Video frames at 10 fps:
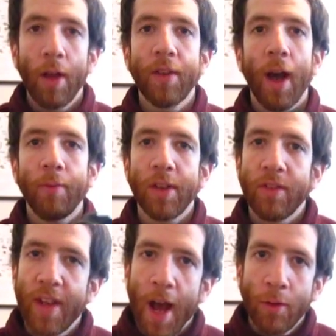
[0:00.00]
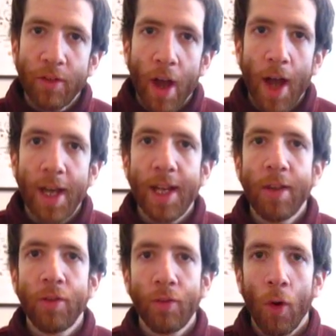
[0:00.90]
The obvious downside
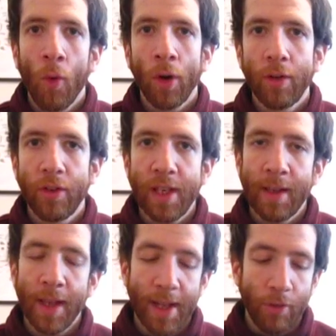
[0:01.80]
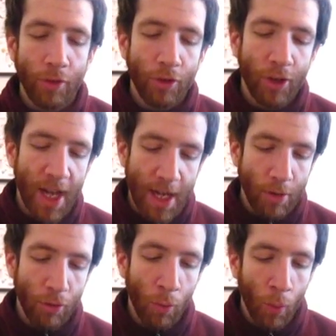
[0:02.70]
is, of course, the lens
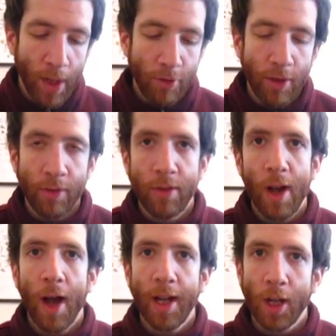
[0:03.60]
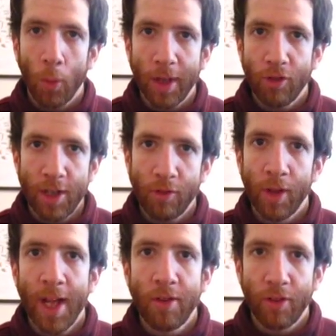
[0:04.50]
change, which is not a quick
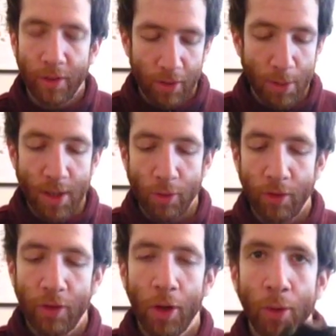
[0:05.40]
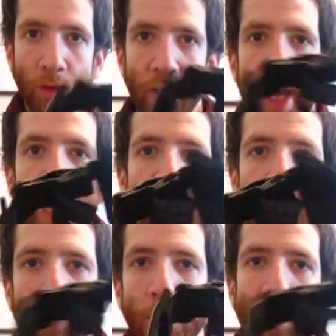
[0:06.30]
change lens system. It uses those
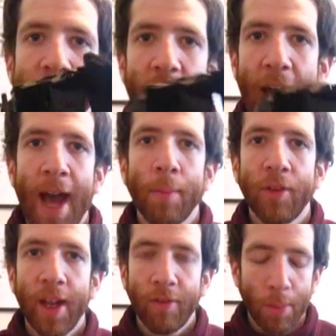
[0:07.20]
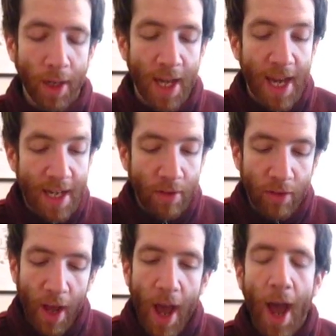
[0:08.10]
infamous tabs that everybody
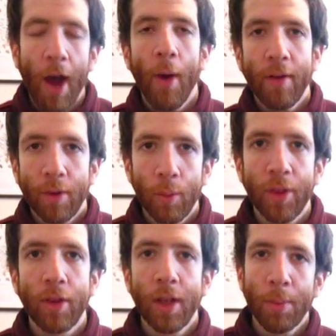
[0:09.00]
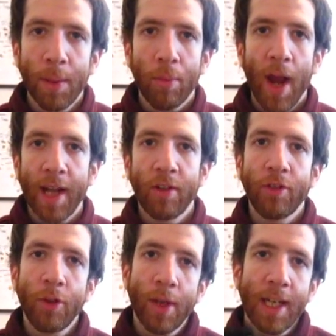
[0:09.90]
hates. However, with a little bit of
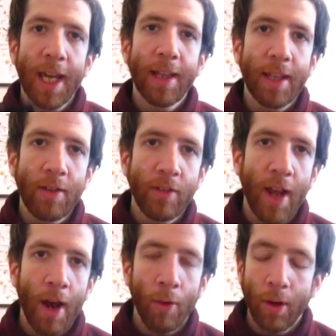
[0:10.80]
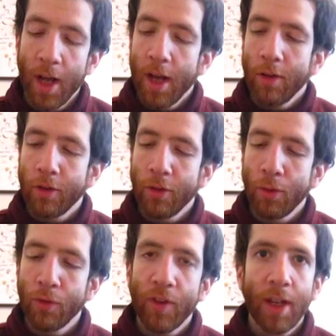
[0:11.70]
practice, you can get these down
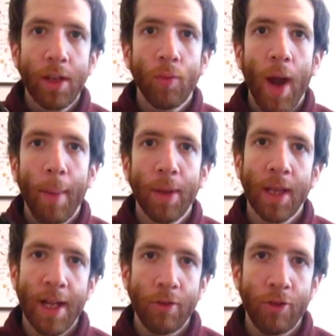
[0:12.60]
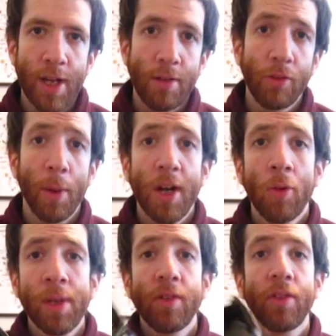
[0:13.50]
to fairly rapid lens changes. By
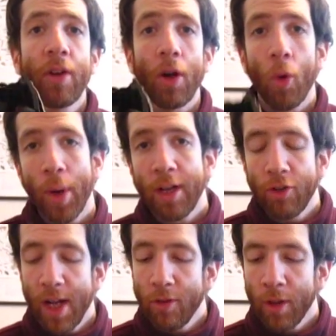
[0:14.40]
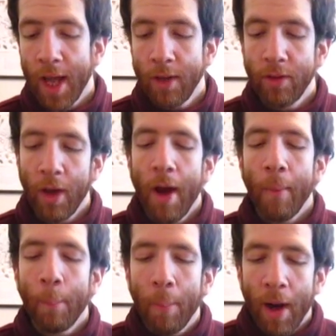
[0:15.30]
no means is it a quick change lens,
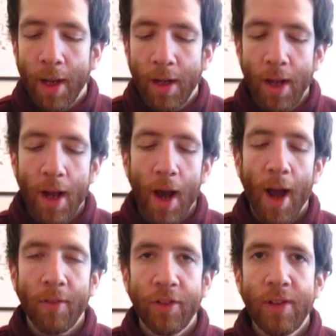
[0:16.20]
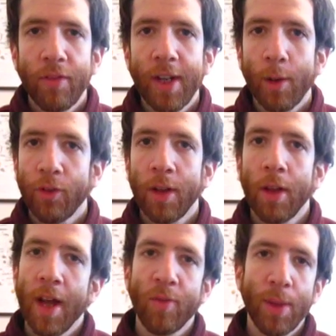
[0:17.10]
but I've seen videos
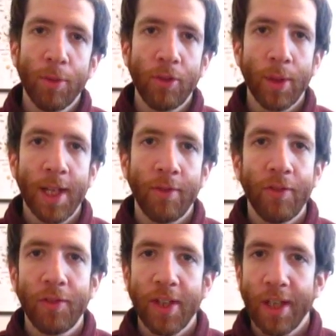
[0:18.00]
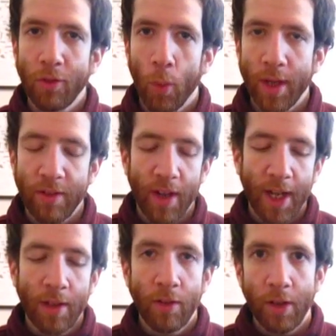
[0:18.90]
online of people doing it in 15-20
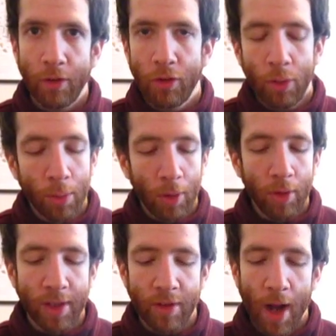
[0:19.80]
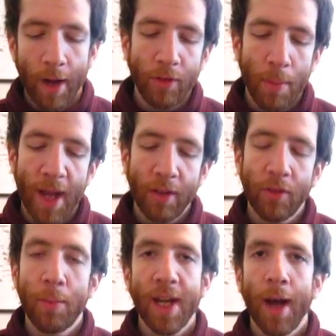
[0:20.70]
seconds. It's doable, it's not as bad as
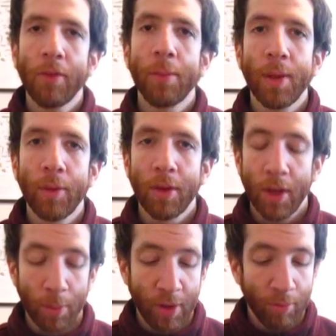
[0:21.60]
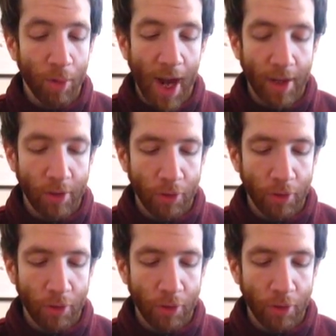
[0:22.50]
it's made out to be with a little bit of practice.